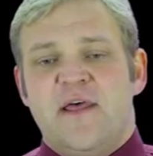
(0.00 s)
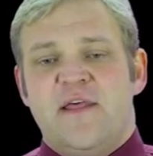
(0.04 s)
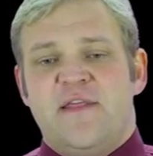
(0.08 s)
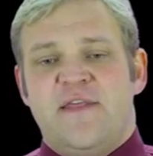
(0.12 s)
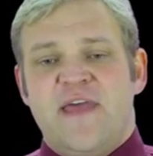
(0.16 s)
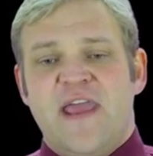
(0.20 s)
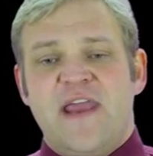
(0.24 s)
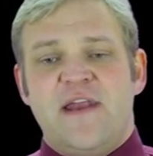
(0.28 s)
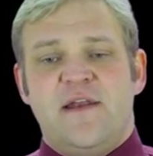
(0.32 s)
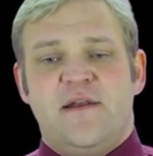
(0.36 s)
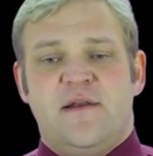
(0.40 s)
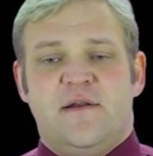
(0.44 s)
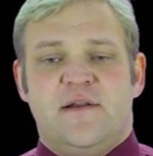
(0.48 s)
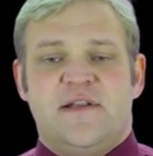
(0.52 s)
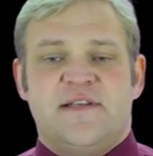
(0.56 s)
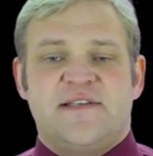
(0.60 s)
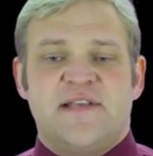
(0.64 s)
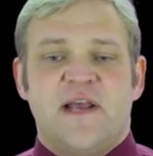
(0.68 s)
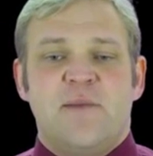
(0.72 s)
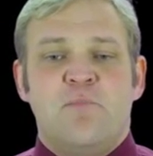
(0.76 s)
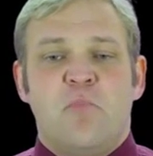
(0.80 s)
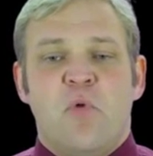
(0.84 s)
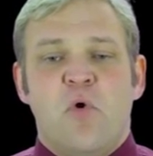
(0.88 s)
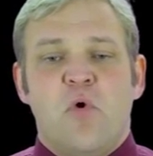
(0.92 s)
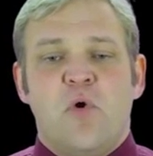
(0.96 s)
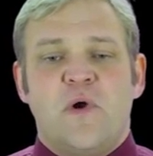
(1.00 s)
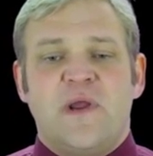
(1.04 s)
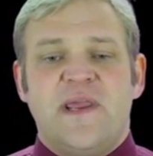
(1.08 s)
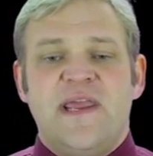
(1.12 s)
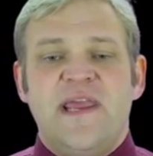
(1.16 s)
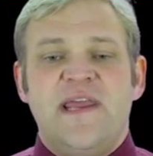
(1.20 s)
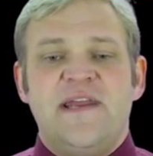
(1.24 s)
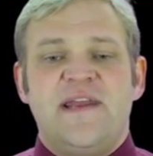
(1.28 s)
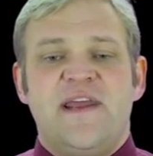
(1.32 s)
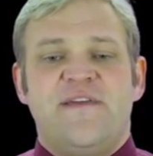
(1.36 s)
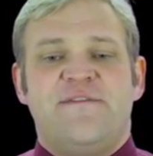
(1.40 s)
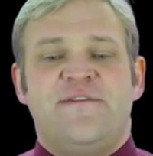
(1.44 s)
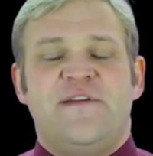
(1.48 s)
Then some more
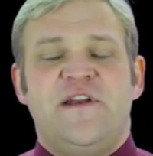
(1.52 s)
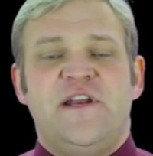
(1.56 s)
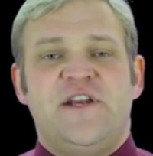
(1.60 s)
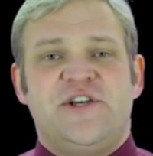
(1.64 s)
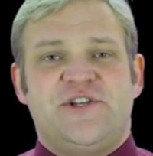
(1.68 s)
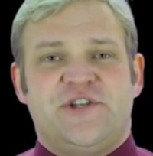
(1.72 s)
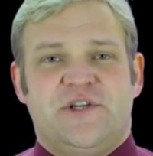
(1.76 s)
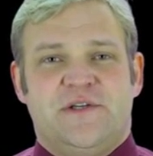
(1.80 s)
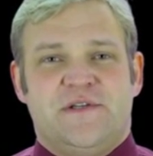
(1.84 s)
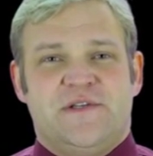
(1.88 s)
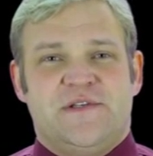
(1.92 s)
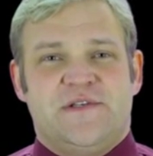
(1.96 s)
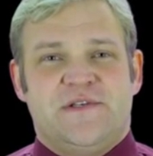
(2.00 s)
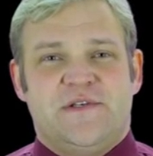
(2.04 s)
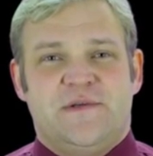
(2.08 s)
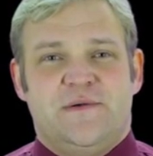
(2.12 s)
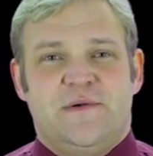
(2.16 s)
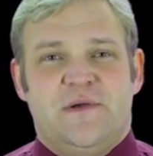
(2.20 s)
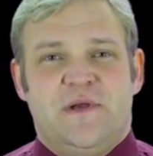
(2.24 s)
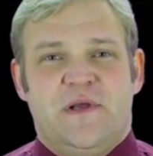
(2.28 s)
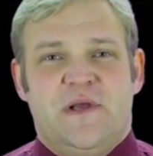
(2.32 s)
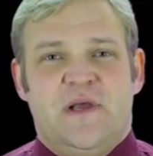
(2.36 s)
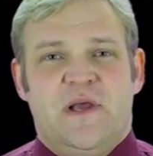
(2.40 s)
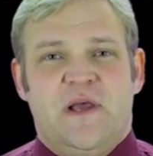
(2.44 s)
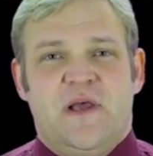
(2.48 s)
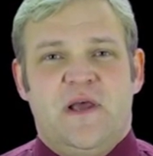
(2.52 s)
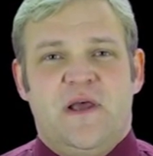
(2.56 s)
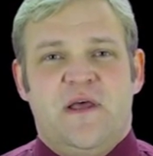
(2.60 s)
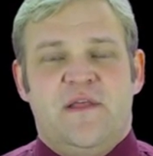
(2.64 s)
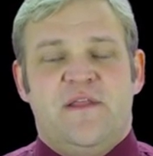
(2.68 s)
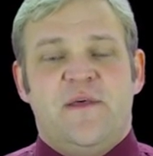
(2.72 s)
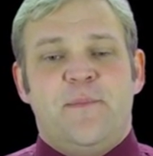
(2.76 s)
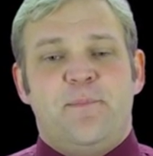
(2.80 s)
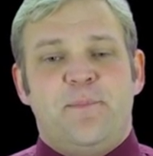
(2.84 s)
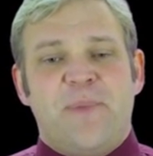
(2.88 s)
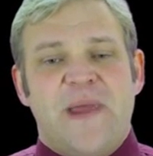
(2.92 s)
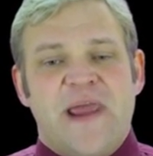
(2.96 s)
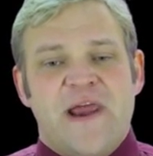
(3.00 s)
key definitions.
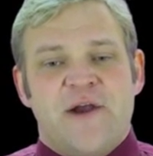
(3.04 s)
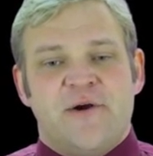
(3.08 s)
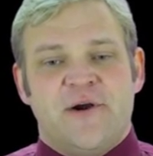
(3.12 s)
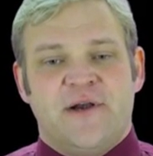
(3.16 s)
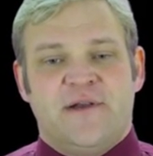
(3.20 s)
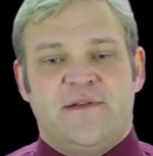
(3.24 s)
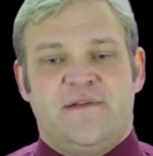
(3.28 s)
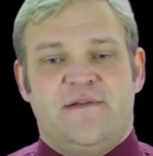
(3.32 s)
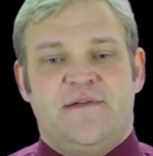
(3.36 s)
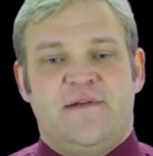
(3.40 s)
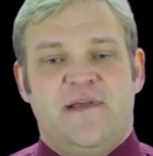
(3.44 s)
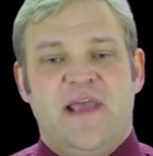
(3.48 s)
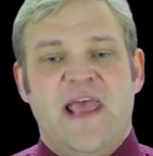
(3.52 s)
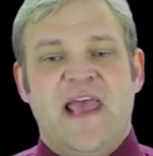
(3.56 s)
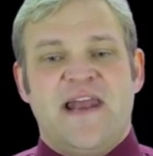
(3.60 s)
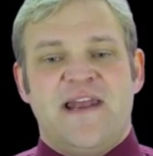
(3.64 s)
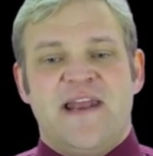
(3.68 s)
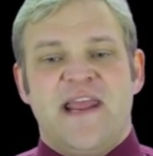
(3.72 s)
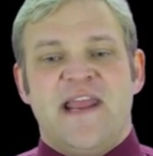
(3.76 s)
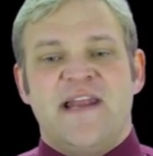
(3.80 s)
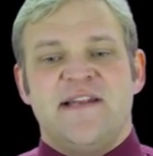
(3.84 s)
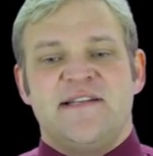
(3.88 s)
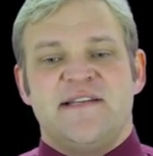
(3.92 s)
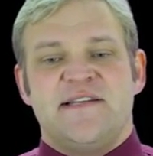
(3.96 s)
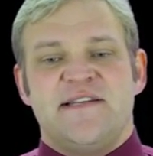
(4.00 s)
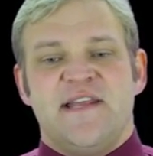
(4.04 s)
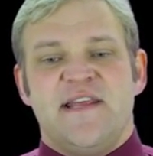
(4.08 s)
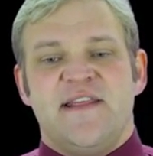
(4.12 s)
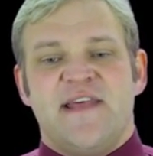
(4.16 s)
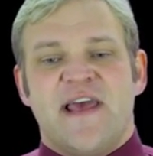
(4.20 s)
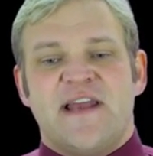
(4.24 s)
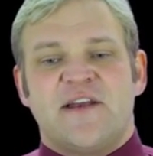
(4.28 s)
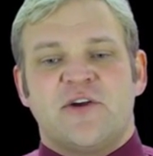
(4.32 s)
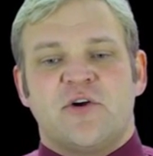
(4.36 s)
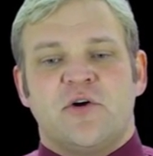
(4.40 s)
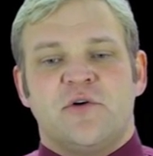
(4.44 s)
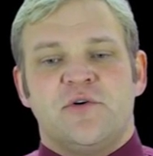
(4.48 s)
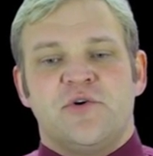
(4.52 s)
The parent, an entity
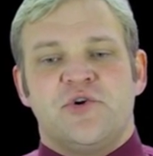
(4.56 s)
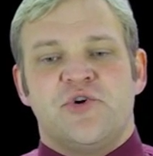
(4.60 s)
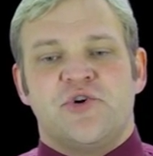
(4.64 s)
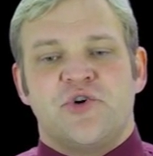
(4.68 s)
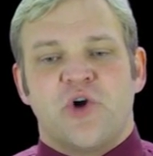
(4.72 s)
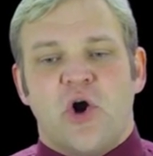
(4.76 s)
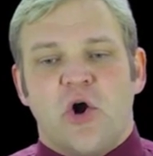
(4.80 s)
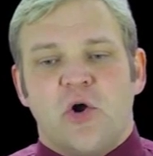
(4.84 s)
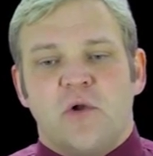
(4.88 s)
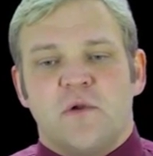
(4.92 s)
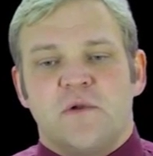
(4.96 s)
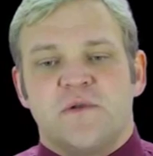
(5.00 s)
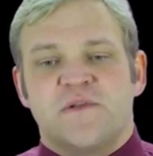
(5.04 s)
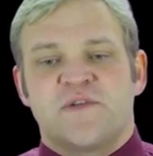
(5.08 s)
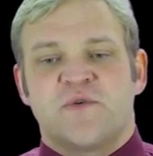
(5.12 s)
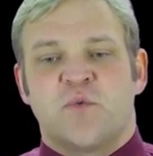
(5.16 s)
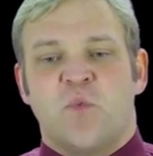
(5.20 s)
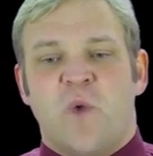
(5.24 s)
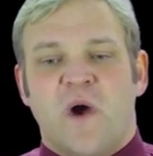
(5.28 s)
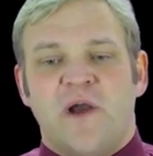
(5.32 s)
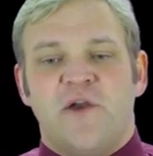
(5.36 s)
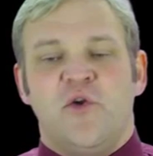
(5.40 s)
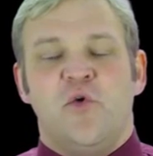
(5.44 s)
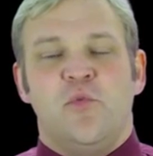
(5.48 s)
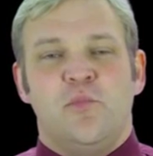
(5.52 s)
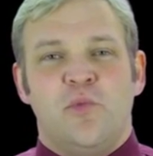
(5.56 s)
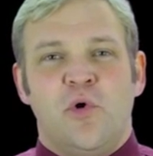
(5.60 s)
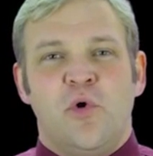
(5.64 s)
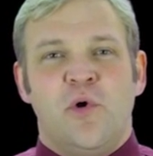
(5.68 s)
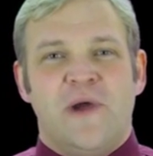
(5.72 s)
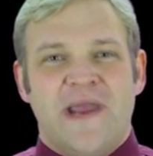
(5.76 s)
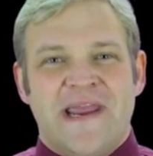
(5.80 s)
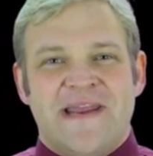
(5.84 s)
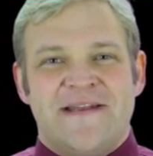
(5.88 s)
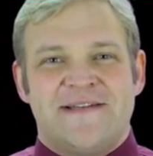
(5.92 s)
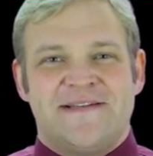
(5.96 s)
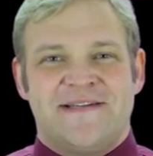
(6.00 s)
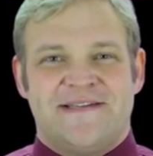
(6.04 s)
that controls one or more
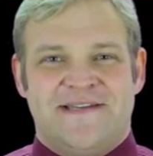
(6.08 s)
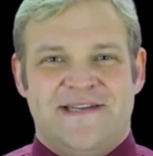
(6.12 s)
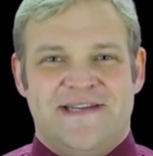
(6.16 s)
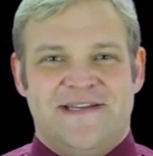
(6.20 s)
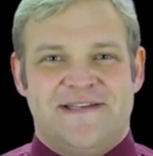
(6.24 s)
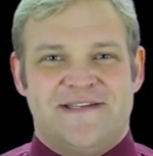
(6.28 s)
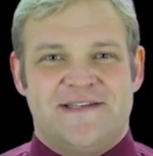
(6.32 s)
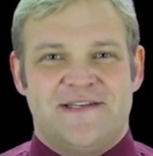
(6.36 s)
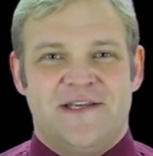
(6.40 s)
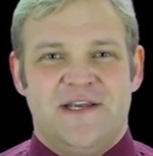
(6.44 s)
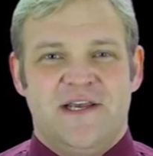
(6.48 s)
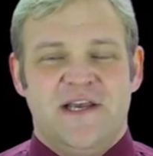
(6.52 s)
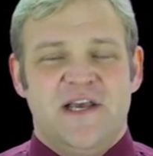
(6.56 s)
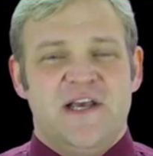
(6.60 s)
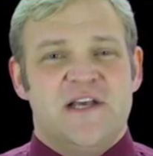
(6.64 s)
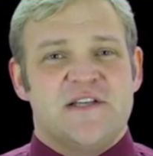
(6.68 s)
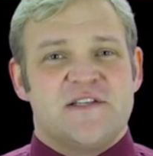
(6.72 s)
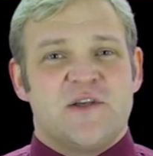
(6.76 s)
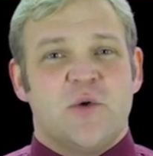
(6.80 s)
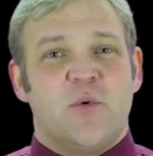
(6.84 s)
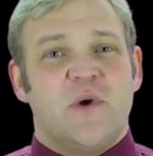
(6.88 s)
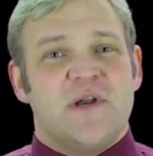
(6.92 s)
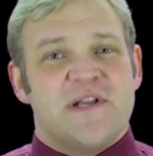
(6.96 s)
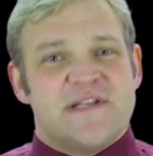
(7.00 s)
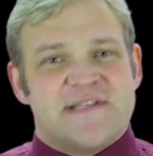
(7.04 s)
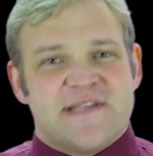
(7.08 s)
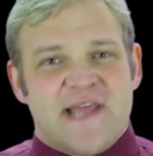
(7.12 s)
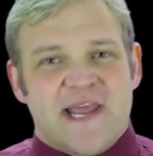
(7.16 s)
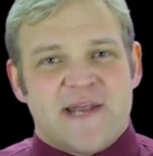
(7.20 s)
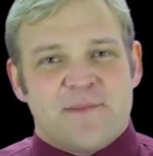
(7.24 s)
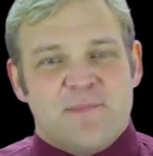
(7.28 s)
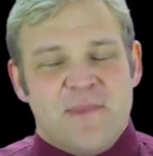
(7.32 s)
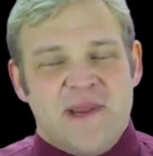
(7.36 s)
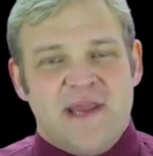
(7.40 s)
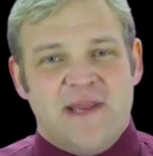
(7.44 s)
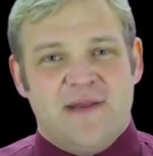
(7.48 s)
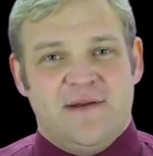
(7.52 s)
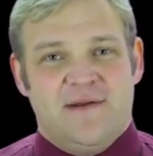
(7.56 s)
entities. So what does
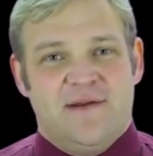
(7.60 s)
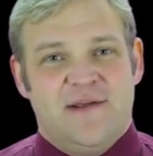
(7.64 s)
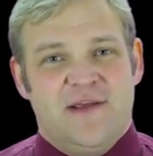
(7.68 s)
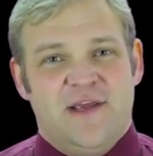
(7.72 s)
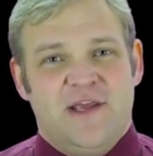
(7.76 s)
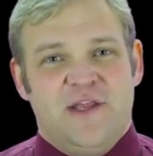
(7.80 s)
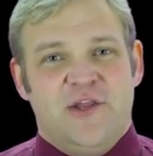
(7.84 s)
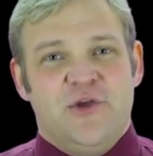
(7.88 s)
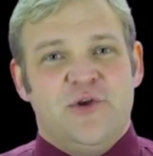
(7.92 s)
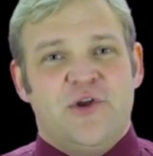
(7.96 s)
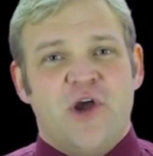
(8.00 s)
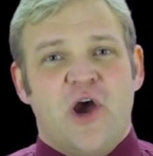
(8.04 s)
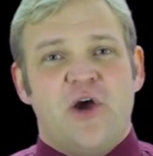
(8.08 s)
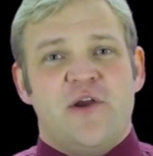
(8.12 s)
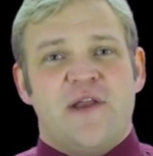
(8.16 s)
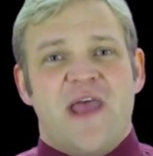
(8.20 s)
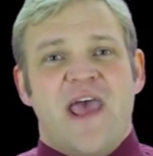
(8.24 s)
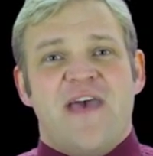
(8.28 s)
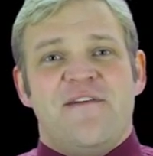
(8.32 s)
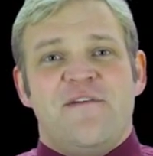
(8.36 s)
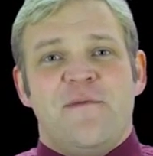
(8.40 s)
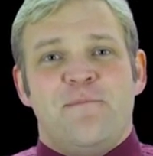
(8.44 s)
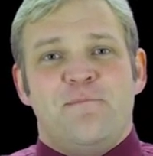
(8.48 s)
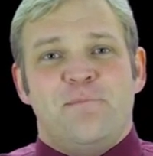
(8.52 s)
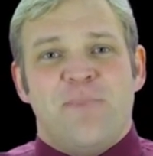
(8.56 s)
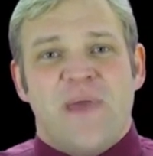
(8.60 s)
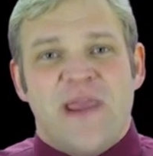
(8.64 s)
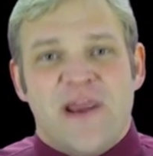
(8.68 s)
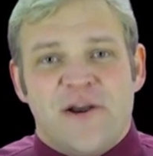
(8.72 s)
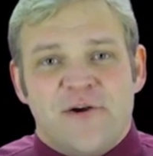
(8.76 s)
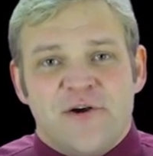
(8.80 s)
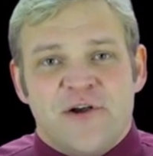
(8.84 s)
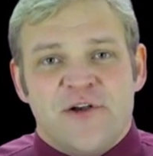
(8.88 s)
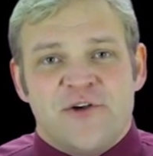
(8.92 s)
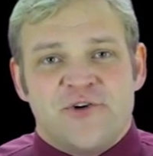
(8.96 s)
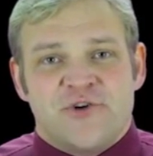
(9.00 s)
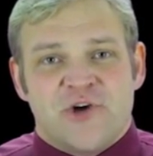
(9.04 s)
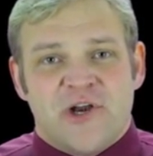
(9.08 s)
that mean? You don't have a
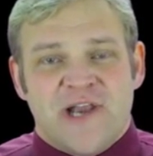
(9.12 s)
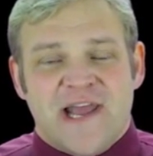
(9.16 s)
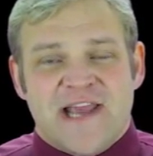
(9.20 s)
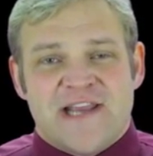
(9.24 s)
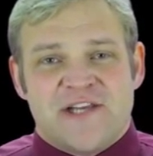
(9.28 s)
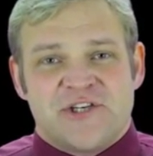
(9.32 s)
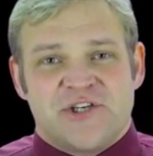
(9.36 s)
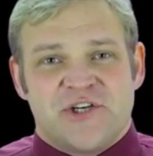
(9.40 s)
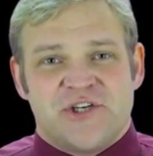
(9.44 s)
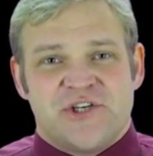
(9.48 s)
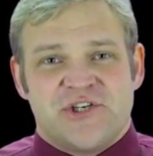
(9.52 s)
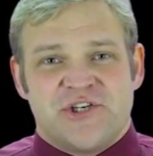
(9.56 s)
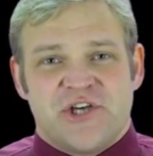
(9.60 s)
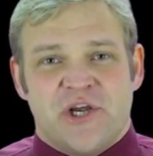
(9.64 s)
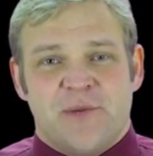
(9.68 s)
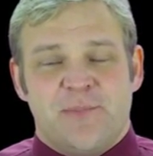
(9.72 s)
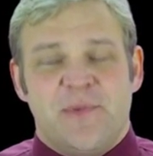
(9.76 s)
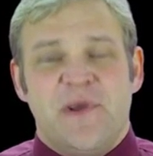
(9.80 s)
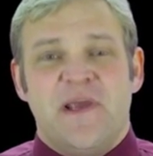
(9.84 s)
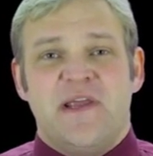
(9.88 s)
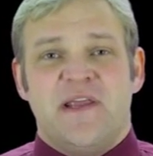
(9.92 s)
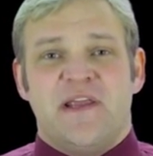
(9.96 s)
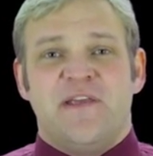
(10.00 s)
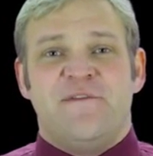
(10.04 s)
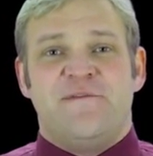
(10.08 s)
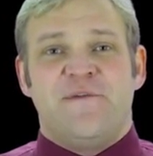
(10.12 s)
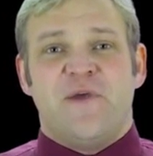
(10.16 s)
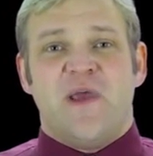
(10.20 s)
parent relationship if